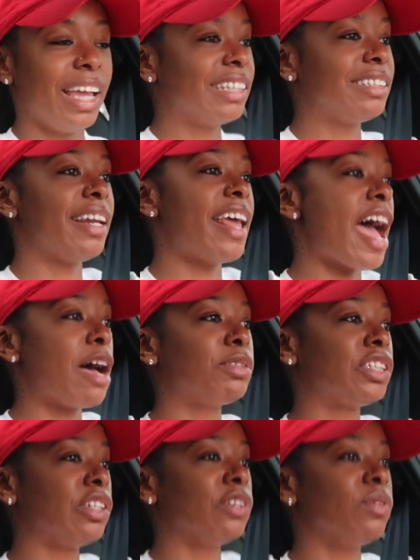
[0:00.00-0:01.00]
It's an
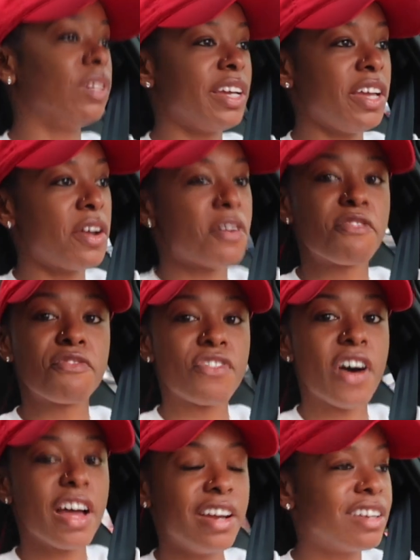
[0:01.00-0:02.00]
absolutely
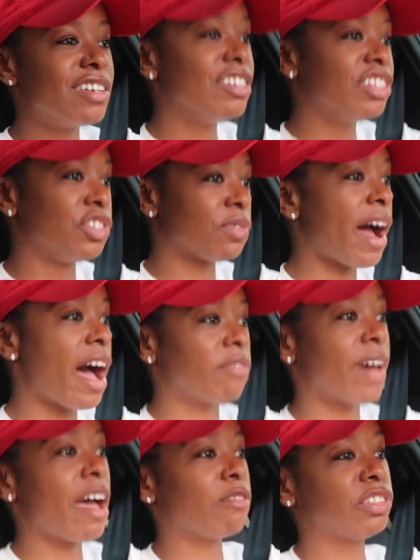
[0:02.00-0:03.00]
fun drive.
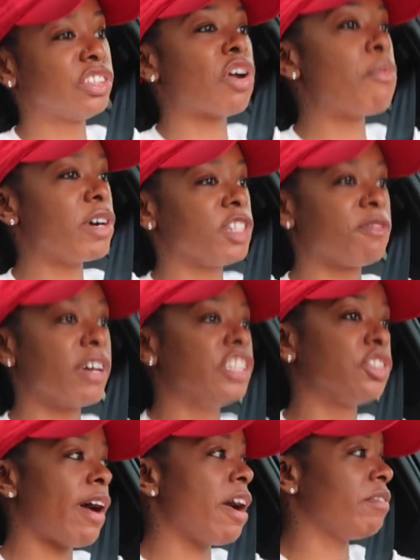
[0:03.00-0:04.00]
I have so much fun
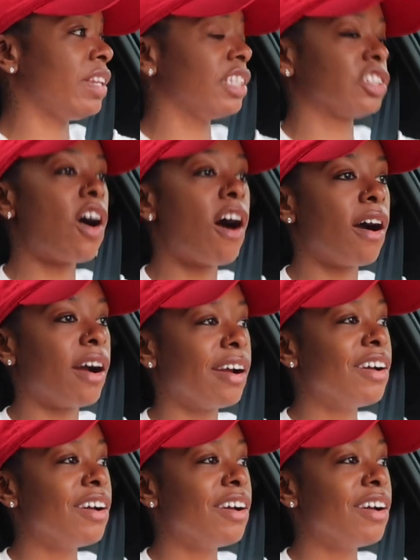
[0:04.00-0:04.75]
driving this car